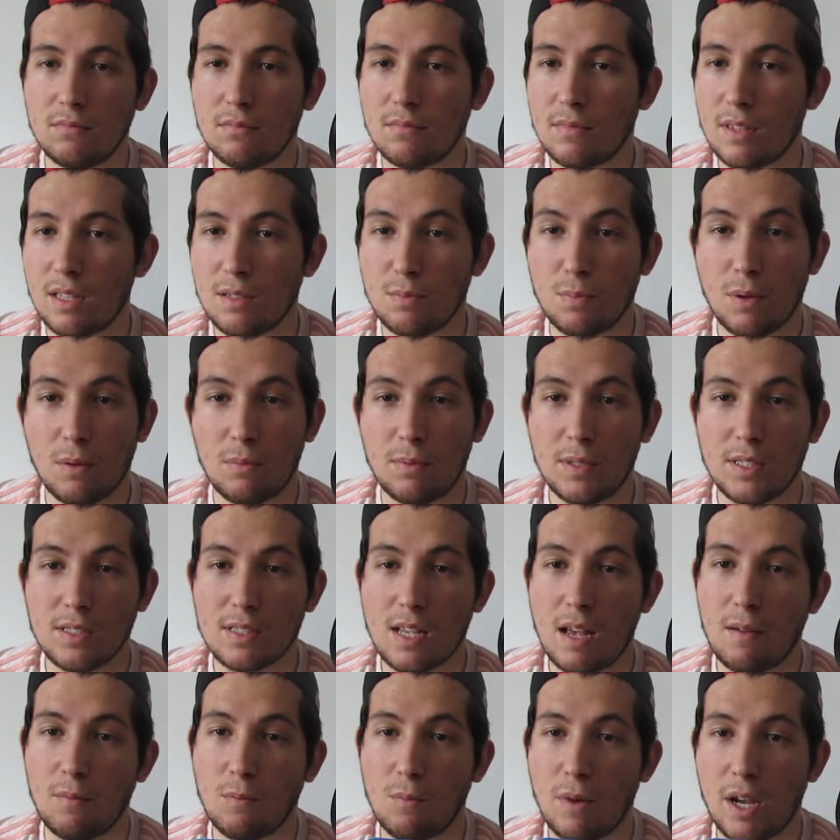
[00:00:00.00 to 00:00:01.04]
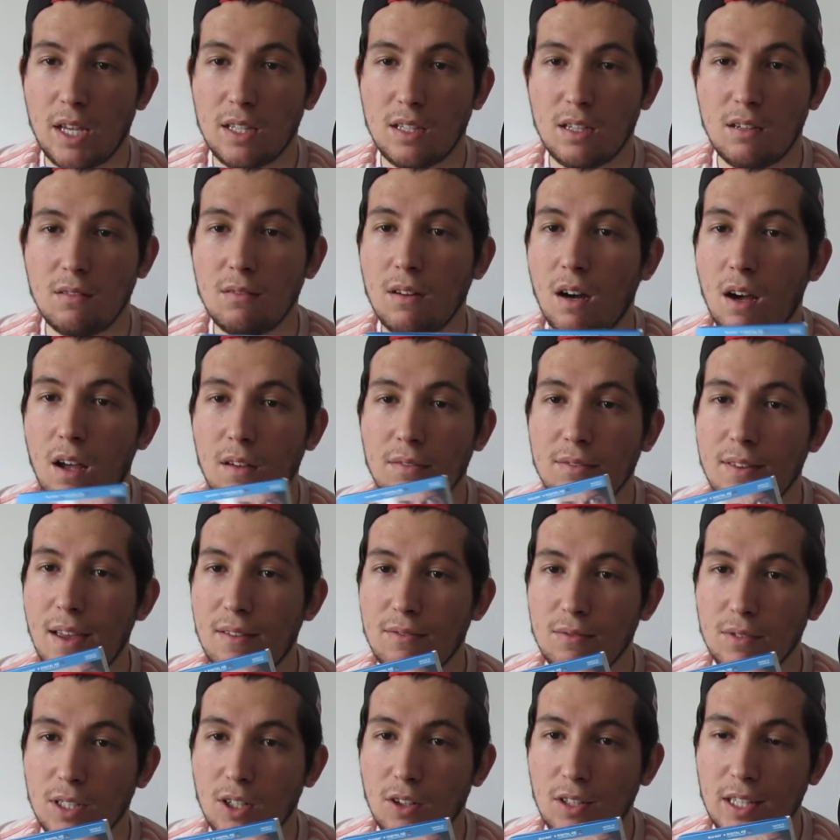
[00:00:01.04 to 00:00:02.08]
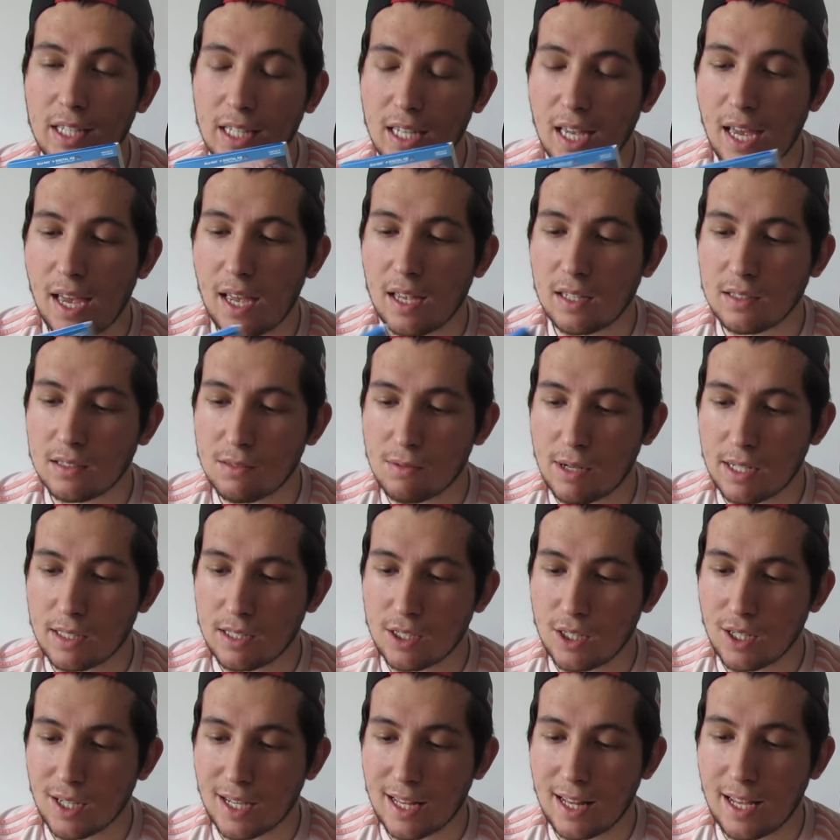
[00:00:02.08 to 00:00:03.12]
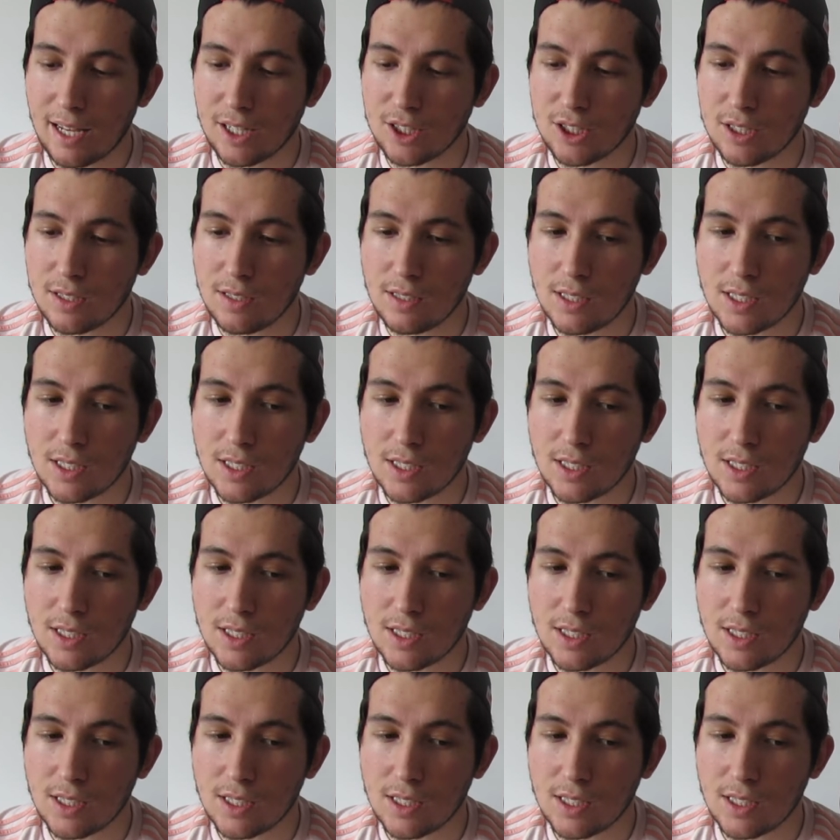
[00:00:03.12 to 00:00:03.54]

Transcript: there's probably some where you are if you haven't got it yet to add to your collection.